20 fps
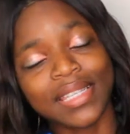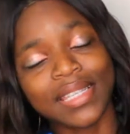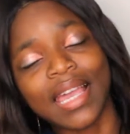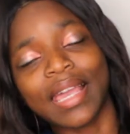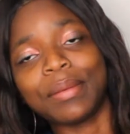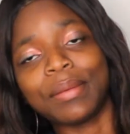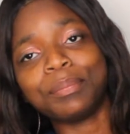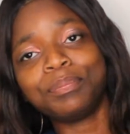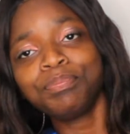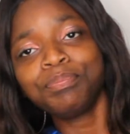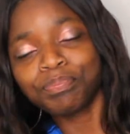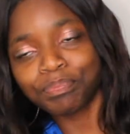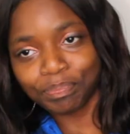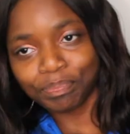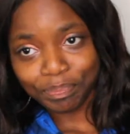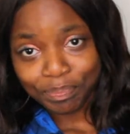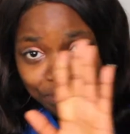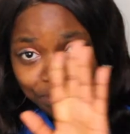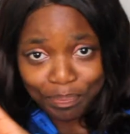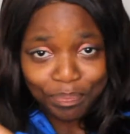time
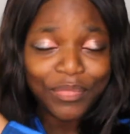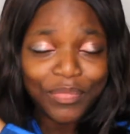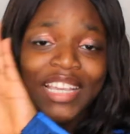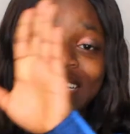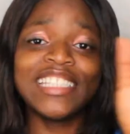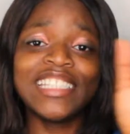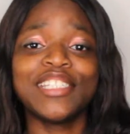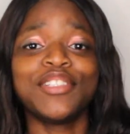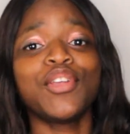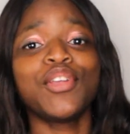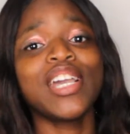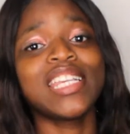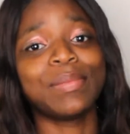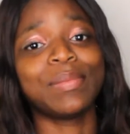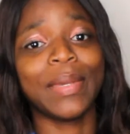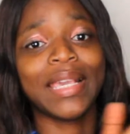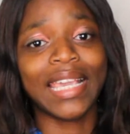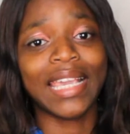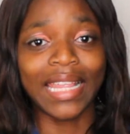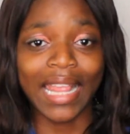in the noise
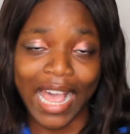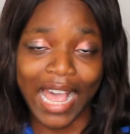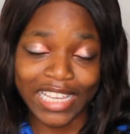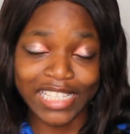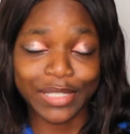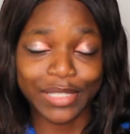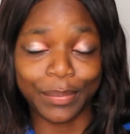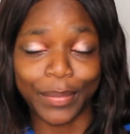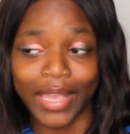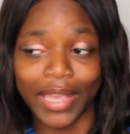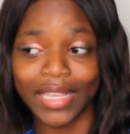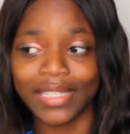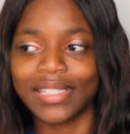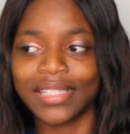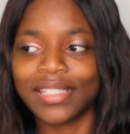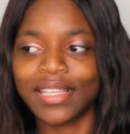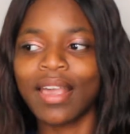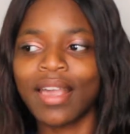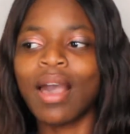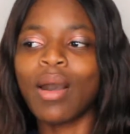making
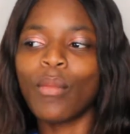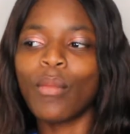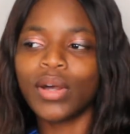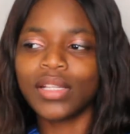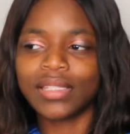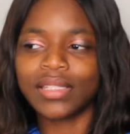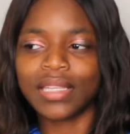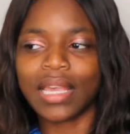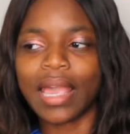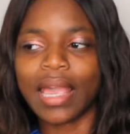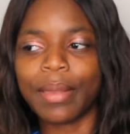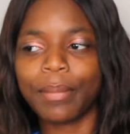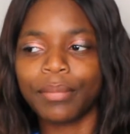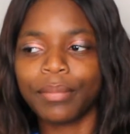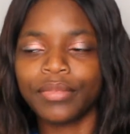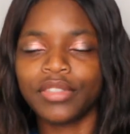aspect one time